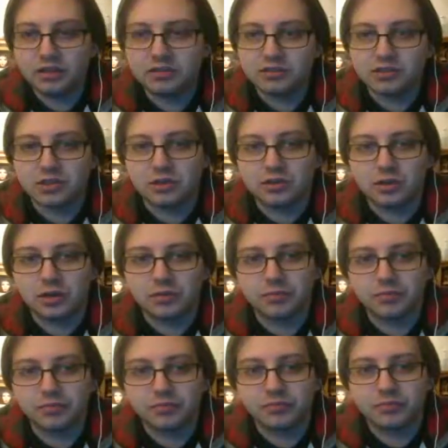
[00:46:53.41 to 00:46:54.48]
So,
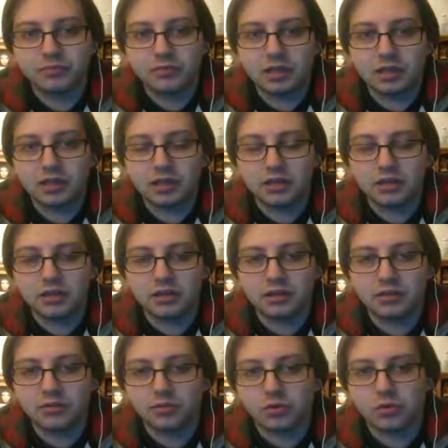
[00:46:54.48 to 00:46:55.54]

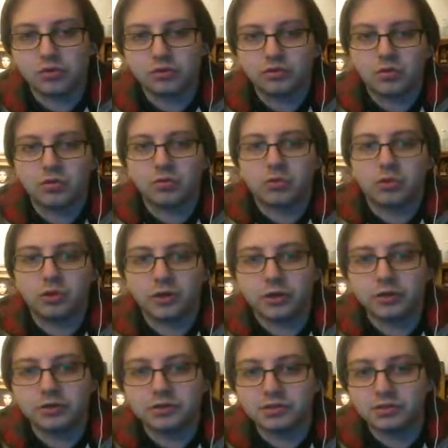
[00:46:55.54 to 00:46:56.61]
the Road
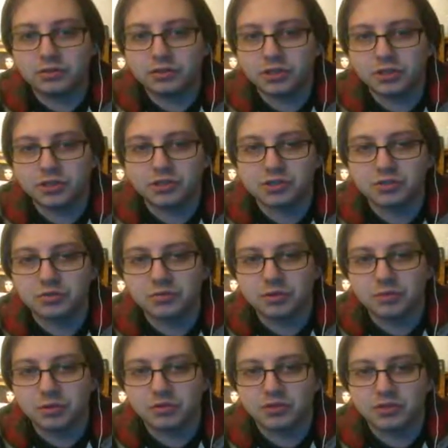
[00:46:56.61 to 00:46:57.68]
Warriors, Legion of Doom,
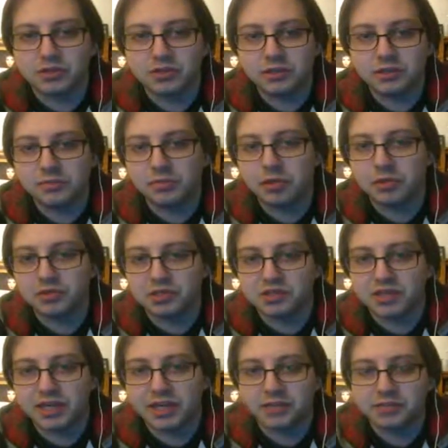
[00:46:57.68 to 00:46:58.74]
the most imposing
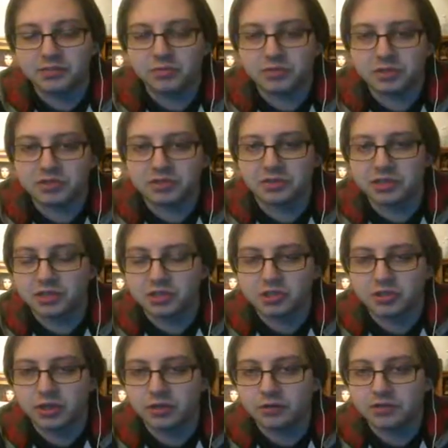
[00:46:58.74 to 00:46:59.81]
tag team in wrestling
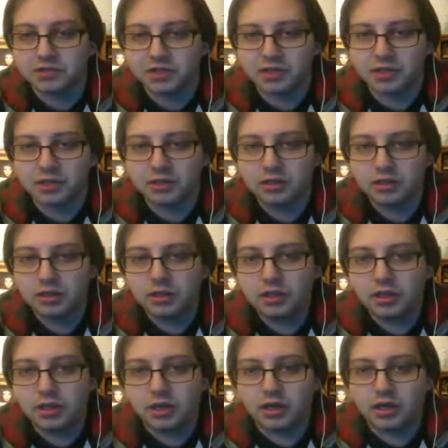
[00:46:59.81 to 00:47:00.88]
history, I would say.
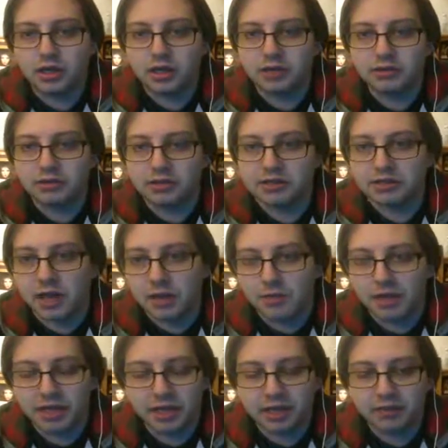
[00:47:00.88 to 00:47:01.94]
They
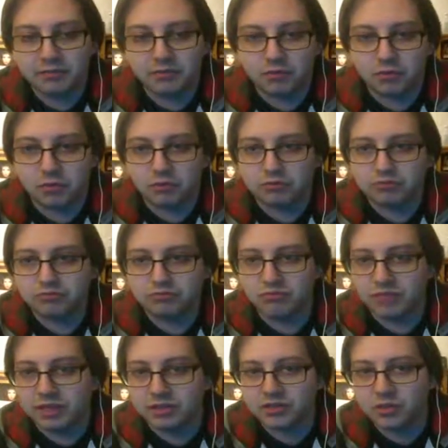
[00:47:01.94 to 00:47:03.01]
dominated for
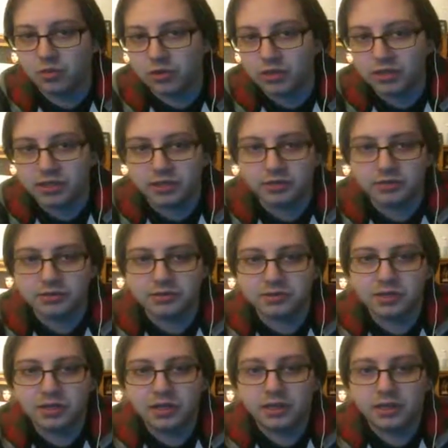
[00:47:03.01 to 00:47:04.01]
like 20 years.